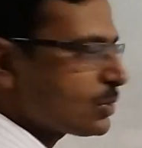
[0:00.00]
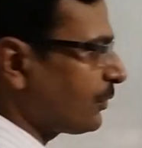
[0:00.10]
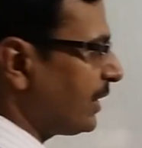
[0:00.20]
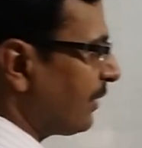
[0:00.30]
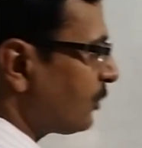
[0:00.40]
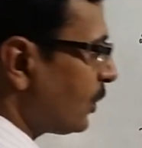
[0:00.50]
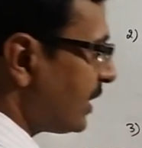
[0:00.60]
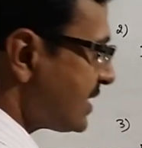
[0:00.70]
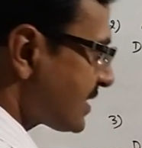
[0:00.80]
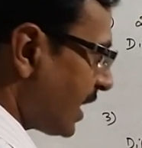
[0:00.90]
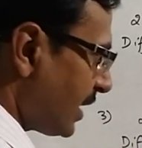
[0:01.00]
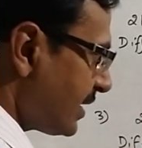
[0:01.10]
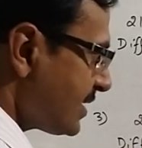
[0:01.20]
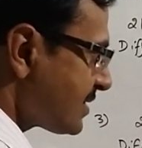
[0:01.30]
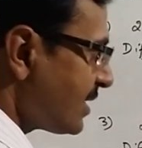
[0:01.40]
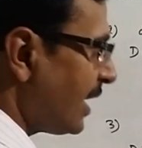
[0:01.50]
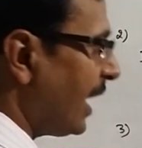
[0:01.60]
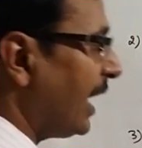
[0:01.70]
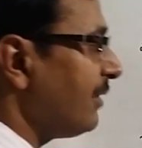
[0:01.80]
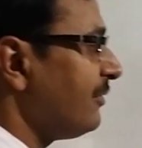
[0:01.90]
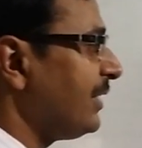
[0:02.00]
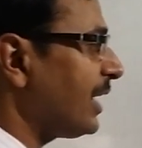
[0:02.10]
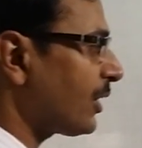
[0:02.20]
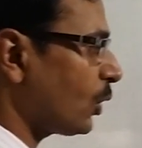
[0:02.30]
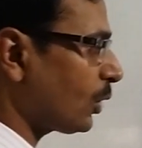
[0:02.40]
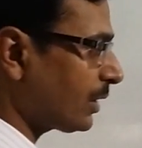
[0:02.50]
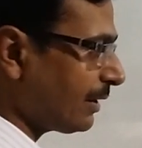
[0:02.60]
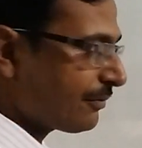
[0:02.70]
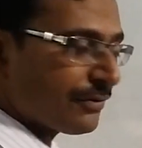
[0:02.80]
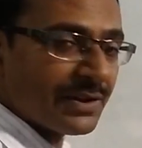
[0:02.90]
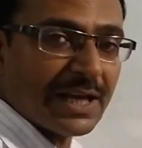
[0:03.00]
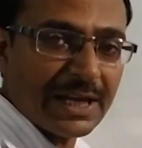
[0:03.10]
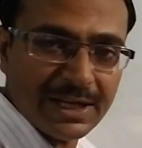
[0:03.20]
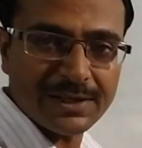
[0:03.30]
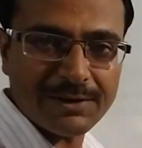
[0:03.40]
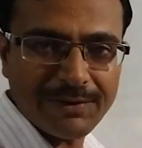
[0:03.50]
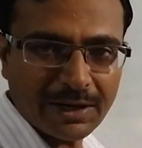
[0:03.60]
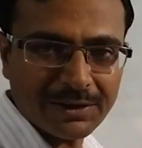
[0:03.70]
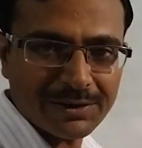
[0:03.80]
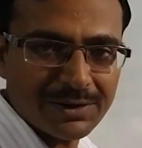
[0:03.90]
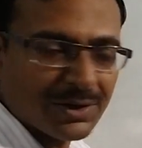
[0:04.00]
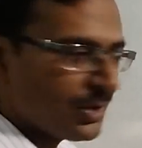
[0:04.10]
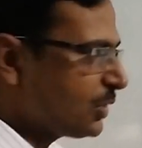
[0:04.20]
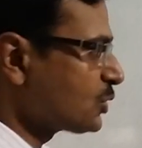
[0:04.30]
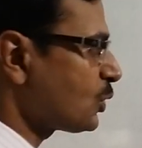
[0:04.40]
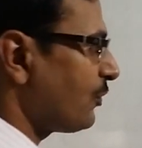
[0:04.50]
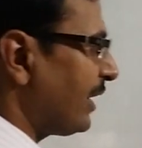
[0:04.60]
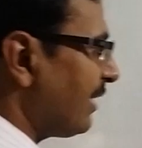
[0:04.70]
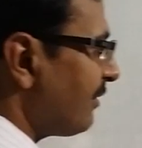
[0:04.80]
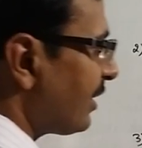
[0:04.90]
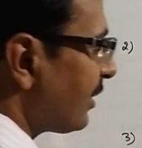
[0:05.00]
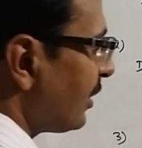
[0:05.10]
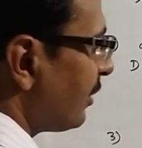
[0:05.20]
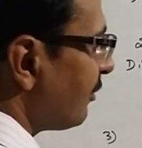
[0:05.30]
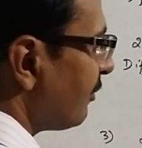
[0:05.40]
so we have to discard this and we are not left with any other factor. So whenever